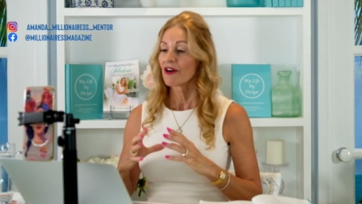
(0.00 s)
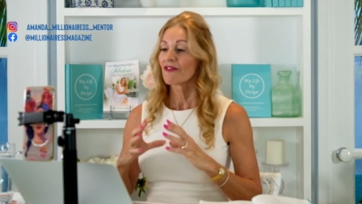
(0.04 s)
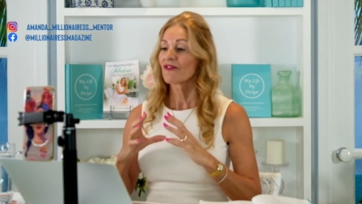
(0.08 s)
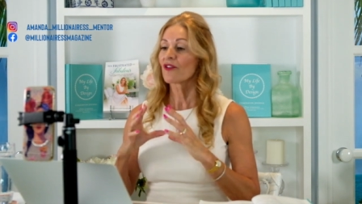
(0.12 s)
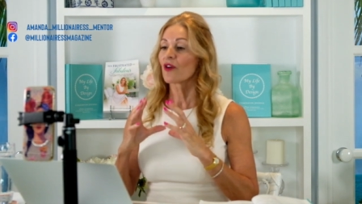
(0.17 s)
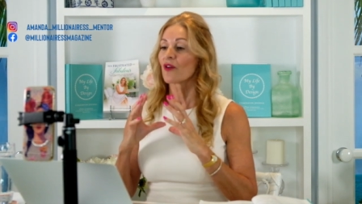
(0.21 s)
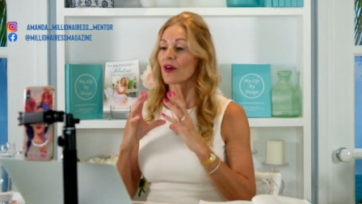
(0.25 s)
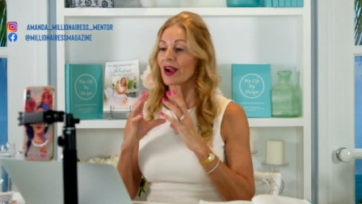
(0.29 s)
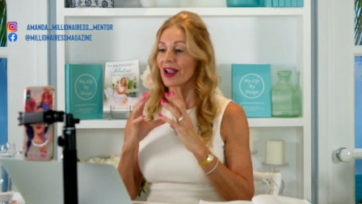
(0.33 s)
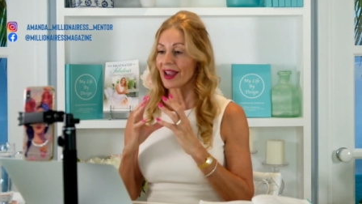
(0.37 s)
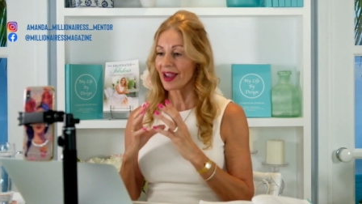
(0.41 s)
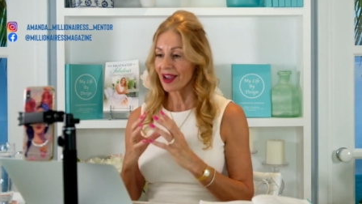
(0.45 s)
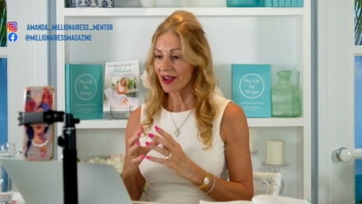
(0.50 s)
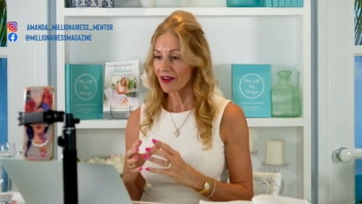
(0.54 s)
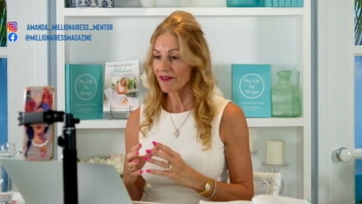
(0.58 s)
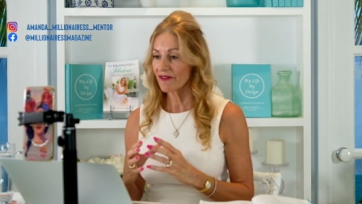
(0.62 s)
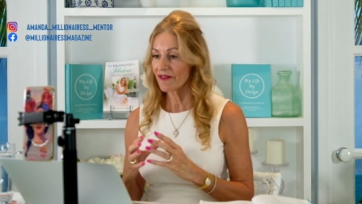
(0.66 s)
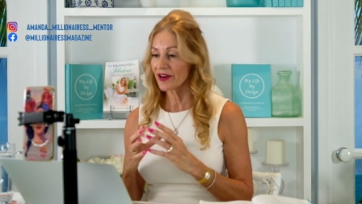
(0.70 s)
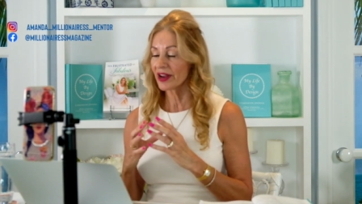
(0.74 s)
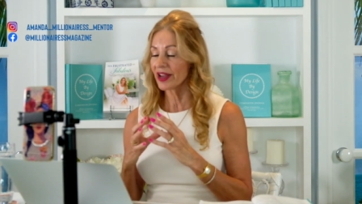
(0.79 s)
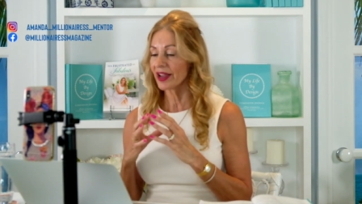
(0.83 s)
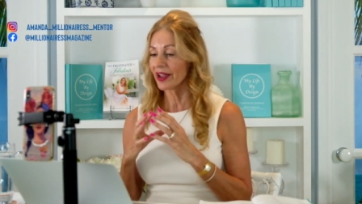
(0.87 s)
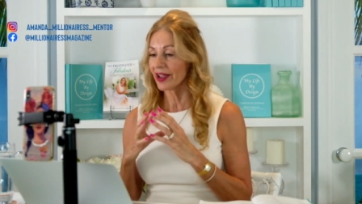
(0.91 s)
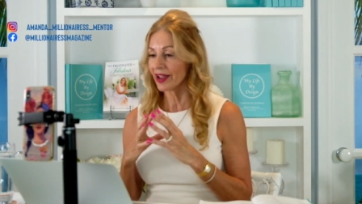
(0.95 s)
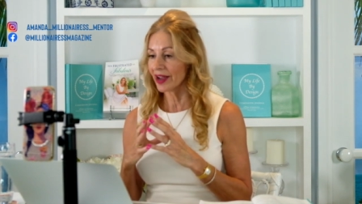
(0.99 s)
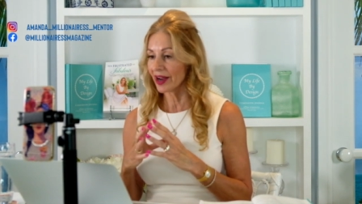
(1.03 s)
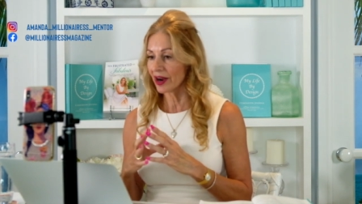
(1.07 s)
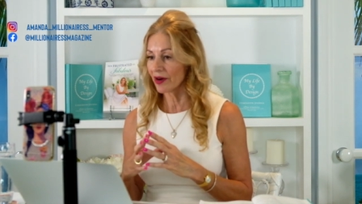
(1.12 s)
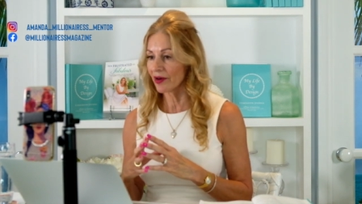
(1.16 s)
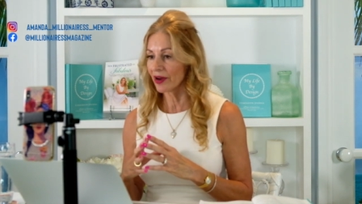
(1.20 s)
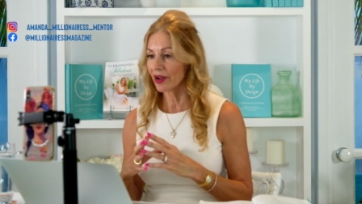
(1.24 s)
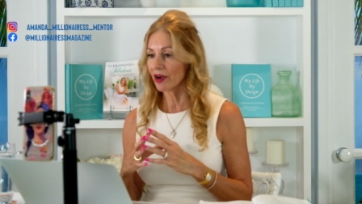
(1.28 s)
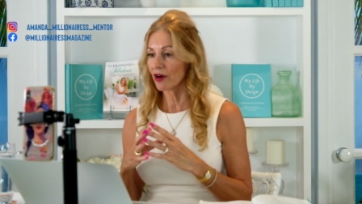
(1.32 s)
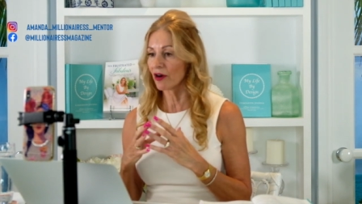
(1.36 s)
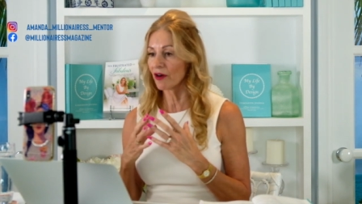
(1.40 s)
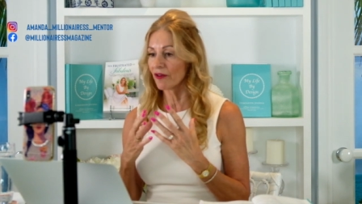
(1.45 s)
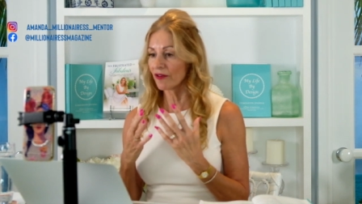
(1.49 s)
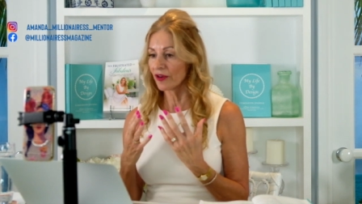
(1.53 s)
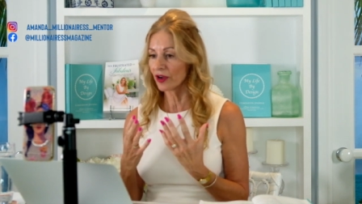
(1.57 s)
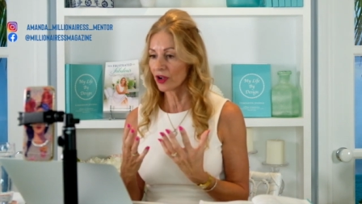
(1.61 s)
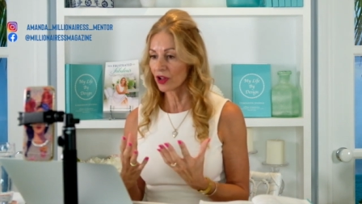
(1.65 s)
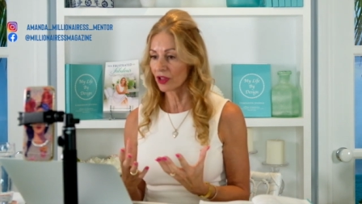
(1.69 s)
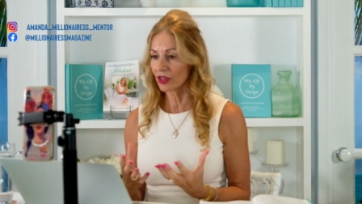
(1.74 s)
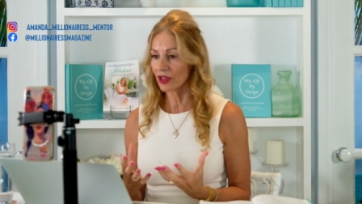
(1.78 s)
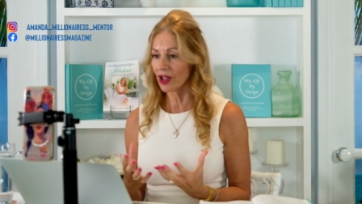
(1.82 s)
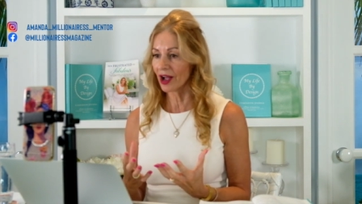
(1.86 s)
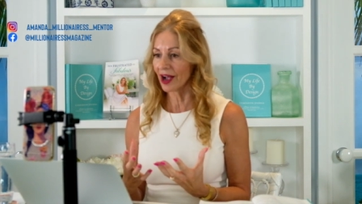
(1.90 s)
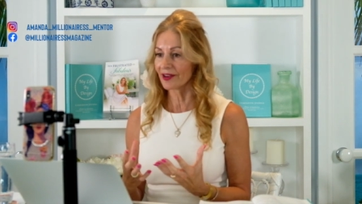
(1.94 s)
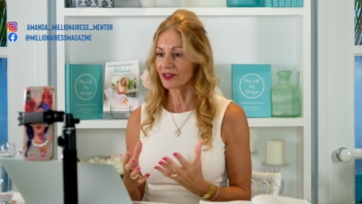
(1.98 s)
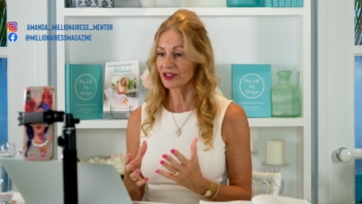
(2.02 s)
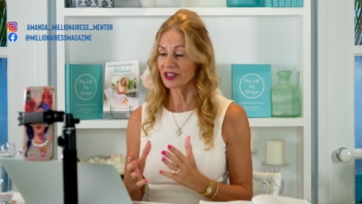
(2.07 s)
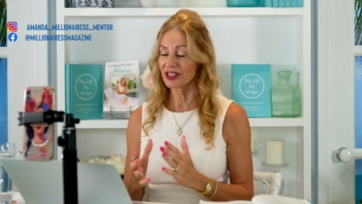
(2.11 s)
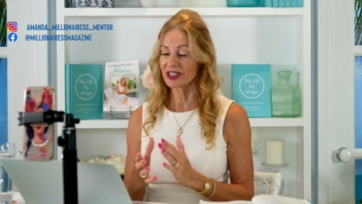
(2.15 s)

for every area of her life.